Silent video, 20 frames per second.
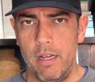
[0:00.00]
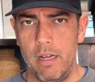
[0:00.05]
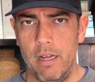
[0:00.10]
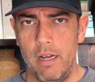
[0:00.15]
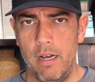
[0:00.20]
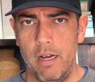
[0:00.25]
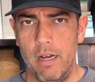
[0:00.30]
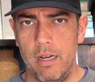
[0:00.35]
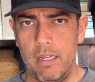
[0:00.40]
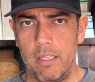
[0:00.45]

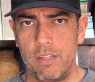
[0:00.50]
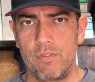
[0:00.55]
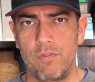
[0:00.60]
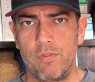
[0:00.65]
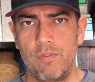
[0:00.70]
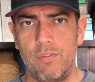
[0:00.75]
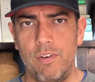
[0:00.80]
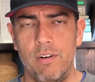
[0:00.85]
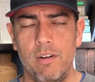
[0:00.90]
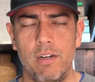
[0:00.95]

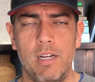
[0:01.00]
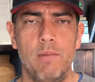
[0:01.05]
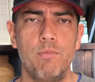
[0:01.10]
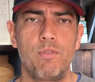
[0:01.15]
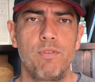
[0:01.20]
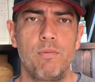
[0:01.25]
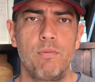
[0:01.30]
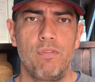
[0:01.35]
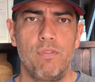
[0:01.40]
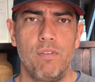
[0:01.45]
comes
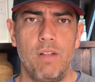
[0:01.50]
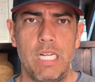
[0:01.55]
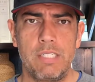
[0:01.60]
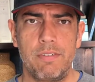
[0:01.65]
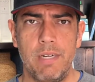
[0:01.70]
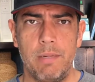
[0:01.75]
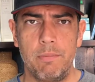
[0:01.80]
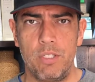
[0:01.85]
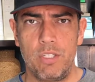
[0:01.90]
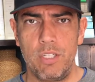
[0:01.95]
from a
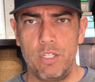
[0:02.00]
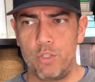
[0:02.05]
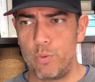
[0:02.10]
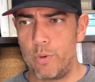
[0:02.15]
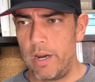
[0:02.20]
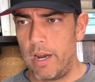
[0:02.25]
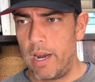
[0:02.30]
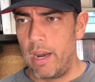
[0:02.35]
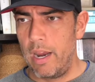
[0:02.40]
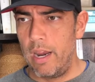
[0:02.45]
philosopher named
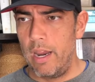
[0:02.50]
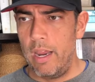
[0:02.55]
Sidgwick.